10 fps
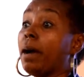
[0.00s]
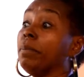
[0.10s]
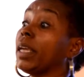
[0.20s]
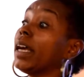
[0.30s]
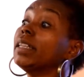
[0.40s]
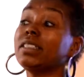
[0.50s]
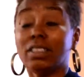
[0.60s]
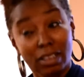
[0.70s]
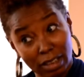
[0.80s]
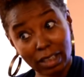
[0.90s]
Because
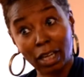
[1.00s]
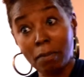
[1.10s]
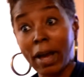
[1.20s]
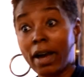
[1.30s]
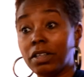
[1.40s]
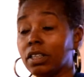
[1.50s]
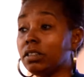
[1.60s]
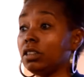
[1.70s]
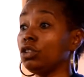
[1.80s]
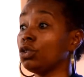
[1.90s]
think about it,
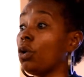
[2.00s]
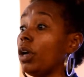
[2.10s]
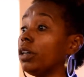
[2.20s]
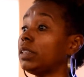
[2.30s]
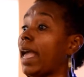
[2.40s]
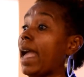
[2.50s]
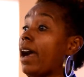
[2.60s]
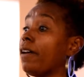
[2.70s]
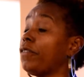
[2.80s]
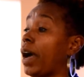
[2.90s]
essential oils
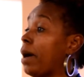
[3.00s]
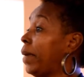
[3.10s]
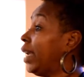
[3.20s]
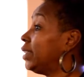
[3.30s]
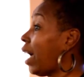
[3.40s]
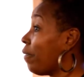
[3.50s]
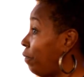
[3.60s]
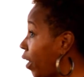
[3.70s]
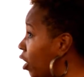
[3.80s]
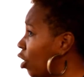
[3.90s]
have
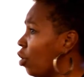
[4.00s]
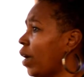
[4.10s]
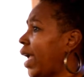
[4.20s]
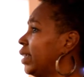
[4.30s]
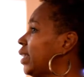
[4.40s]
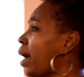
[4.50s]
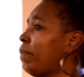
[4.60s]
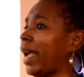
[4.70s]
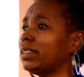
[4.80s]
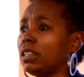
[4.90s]
antifungal,
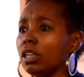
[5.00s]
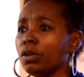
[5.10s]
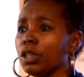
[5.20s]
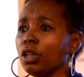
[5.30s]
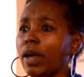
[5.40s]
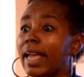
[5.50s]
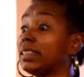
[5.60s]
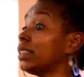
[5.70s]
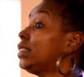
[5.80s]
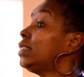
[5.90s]
antibacterial,
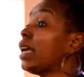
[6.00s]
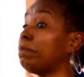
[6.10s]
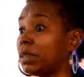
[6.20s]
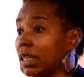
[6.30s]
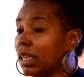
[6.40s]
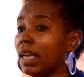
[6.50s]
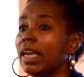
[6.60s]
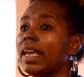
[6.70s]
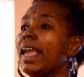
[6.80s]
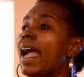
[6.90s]
antiseptic.
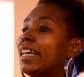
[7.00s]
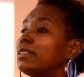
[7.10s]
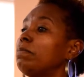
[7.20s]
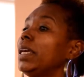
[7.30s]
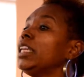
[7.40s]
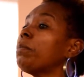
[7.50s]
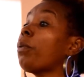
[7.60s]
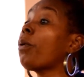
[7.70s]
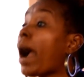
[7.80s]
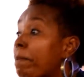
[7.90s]
It has many
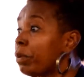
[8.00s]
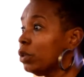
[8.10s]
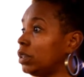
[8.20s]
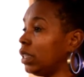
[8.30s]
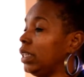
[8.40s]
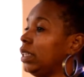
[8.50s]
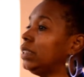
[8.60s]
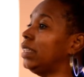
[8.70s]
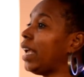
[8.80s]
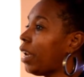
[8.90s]

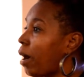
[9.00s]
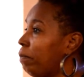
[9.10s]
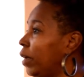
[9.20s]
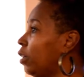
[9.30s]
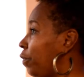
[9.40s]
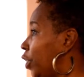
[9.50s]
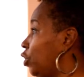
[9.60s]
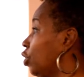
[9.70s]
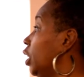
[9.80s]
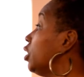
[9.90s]
properties that are
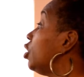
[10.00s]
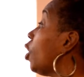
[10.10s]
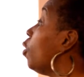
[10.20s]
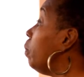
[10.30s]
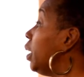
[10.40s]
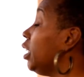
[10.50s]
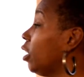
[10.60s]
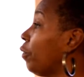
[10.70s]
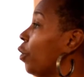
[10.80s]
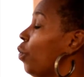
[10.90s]
beneficial in so many
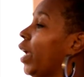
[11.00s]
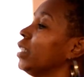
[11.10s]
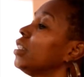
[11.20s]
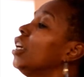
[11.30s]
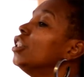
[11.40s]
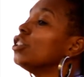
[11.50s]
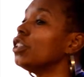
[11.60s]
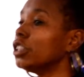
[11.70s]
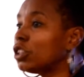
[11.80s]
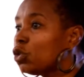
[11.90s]
different ways. So
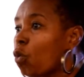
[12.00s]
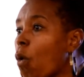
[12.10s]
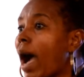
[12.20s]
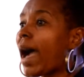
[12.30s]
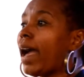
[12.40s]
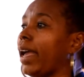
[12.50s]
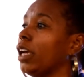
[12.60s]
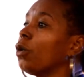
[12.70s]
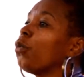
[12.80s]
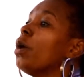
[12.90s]
this is why
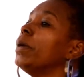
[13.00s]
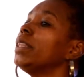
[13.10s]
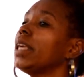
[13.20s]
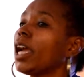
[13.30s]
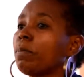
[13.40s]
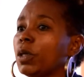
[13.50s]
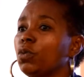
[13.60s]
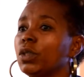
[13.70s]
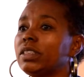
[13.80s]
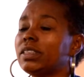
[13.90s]
aromatherapy
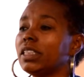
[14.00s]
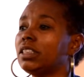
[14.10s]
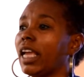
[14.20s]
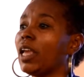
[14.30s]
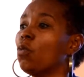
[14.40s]
was such a